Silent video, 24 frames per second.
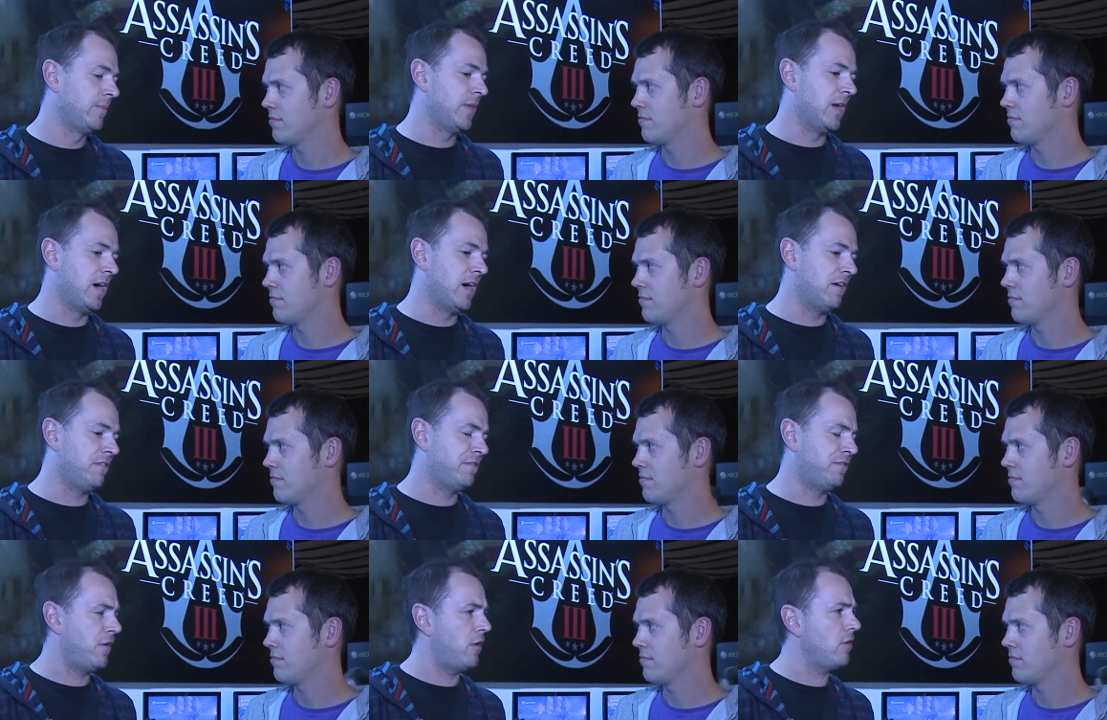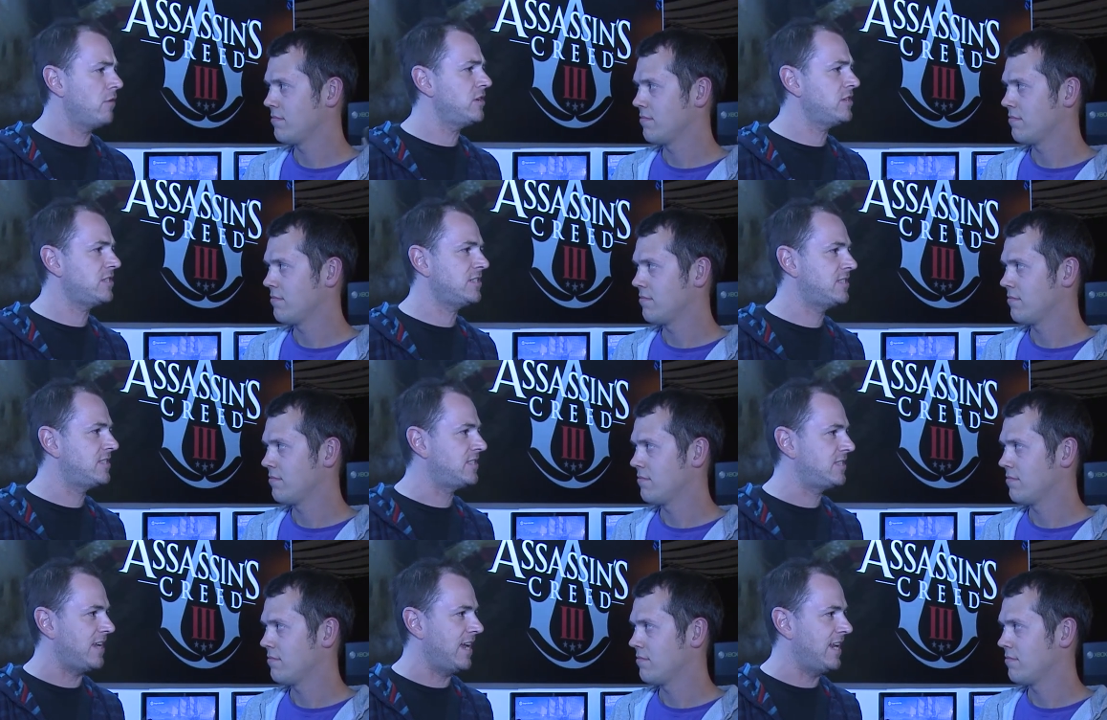Speaker 1: Uh,
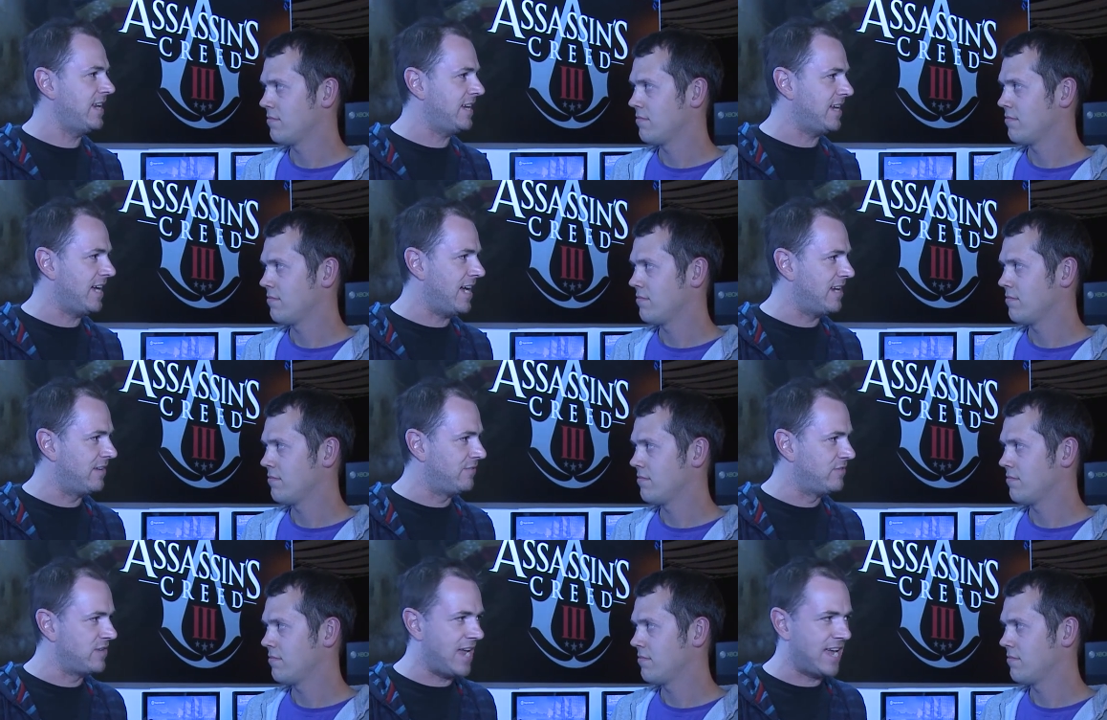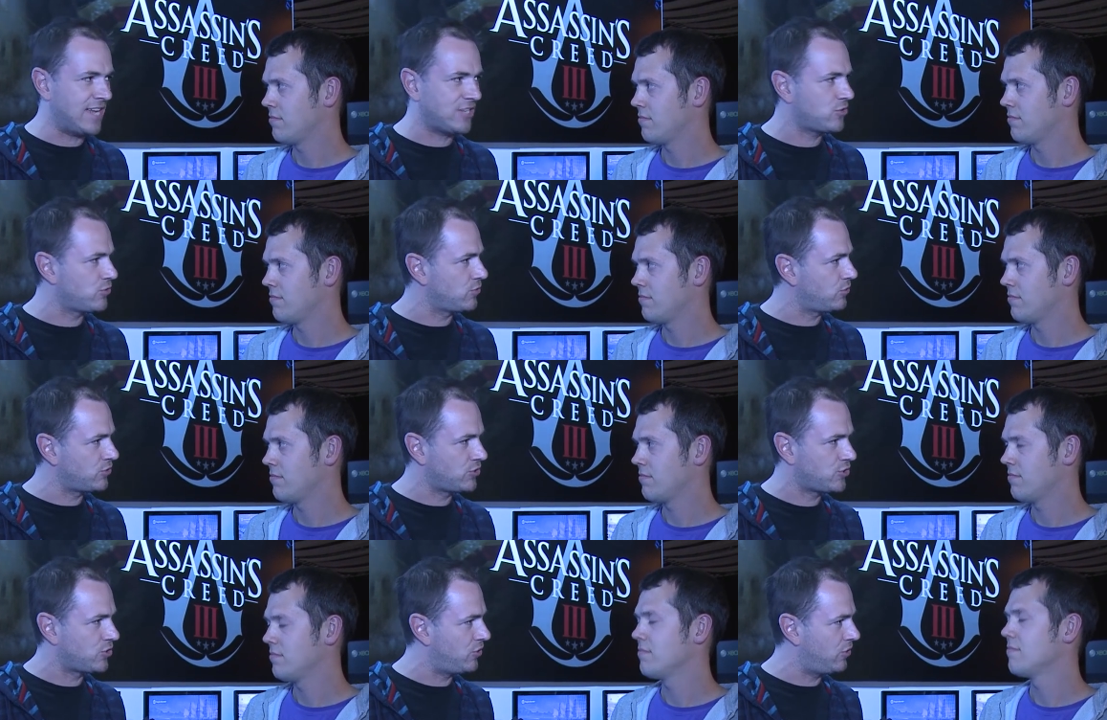forests, any kind of
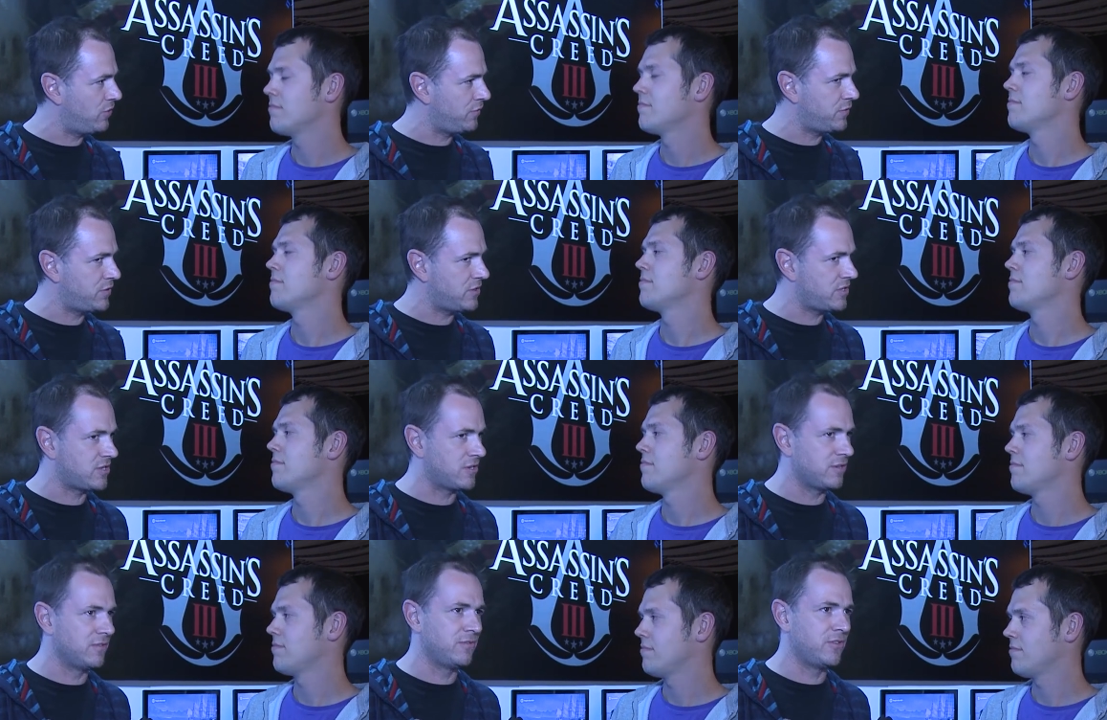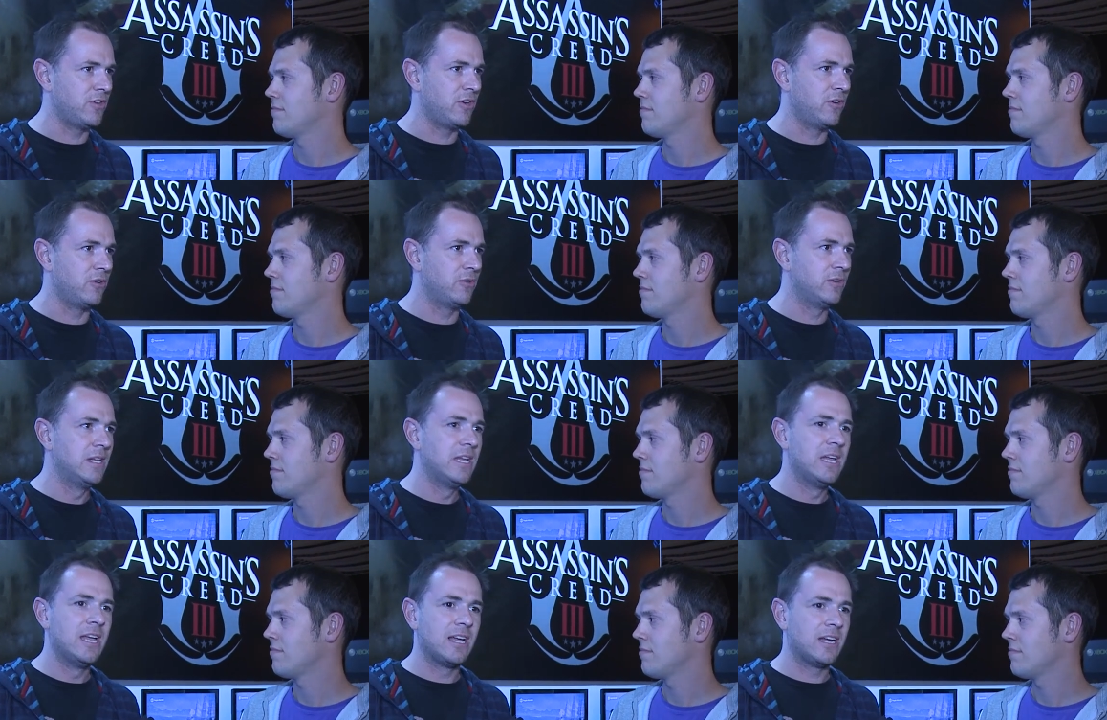natural surface of, you
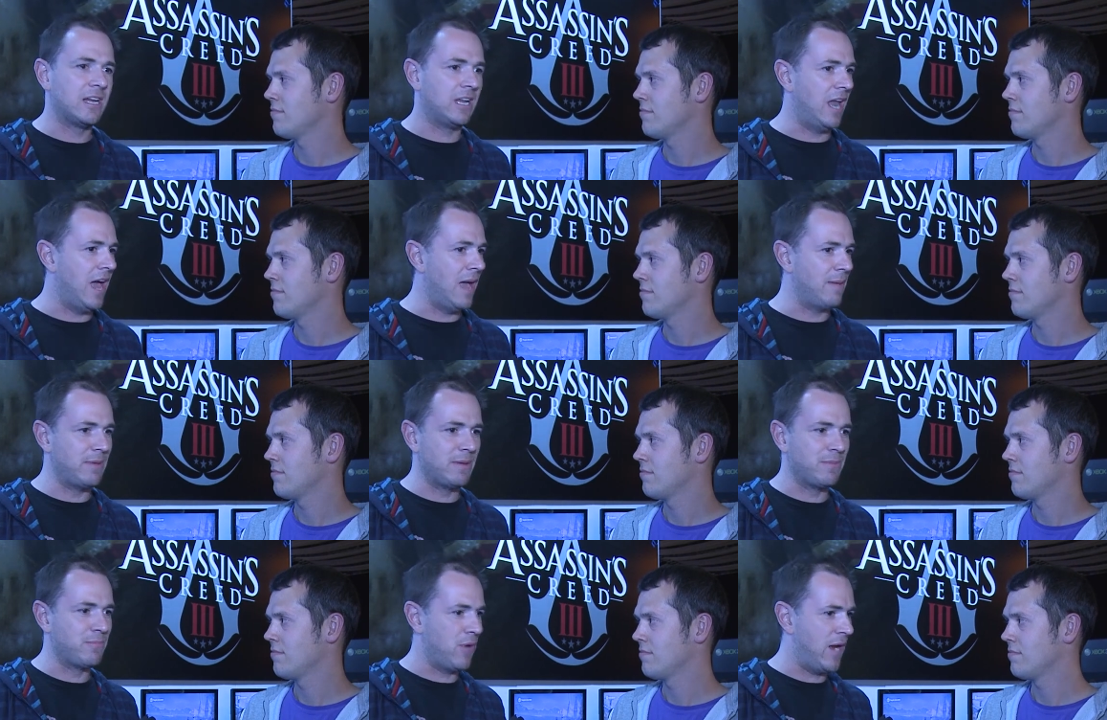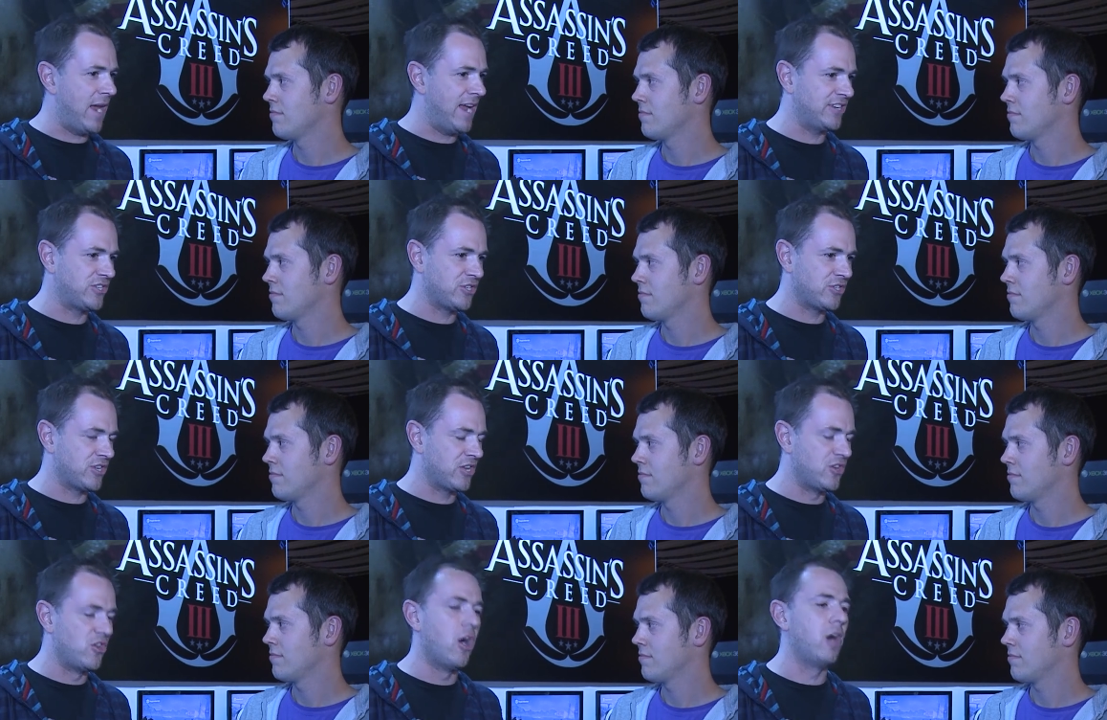know, climbing
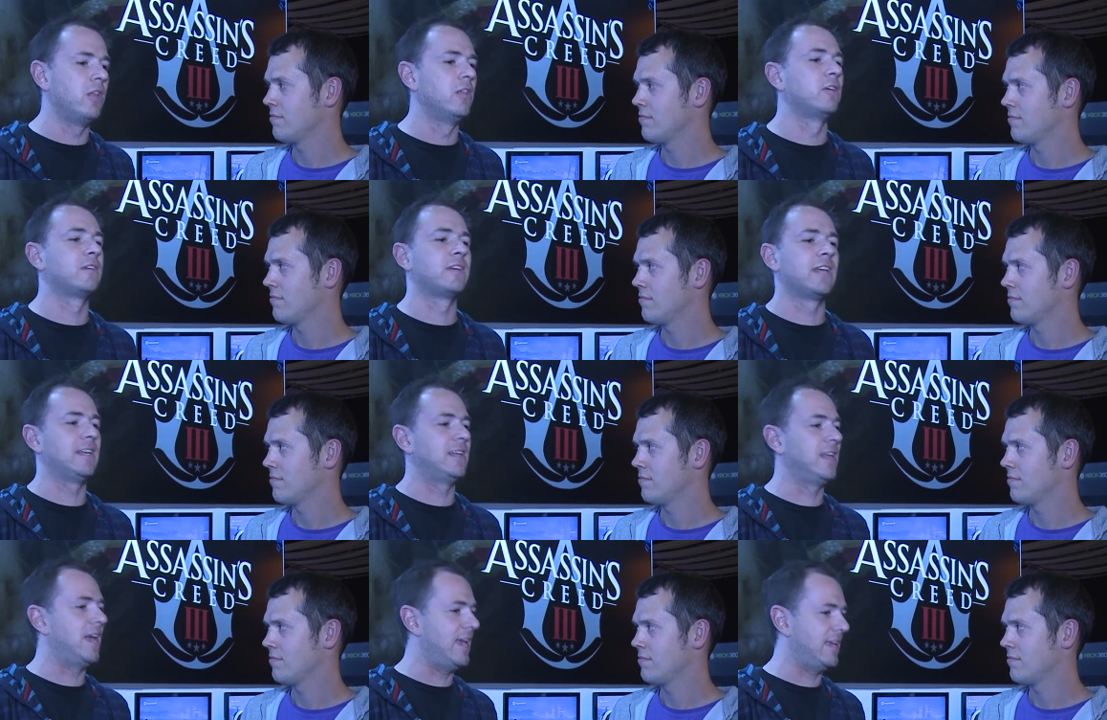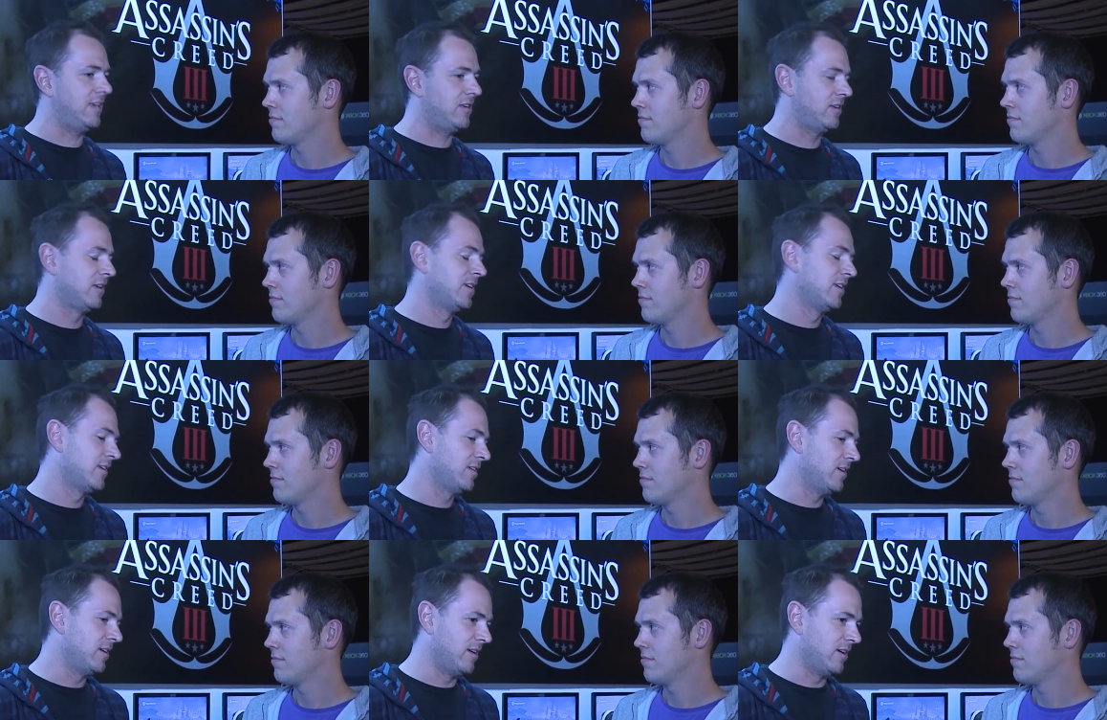branches and not looking like
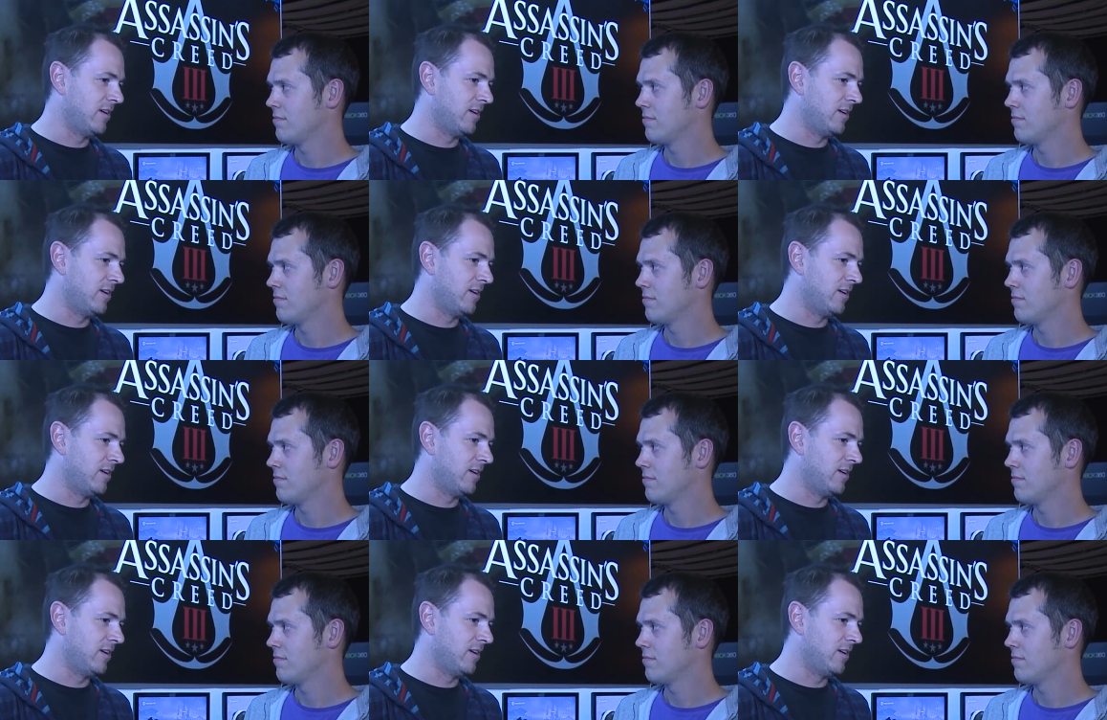Uh,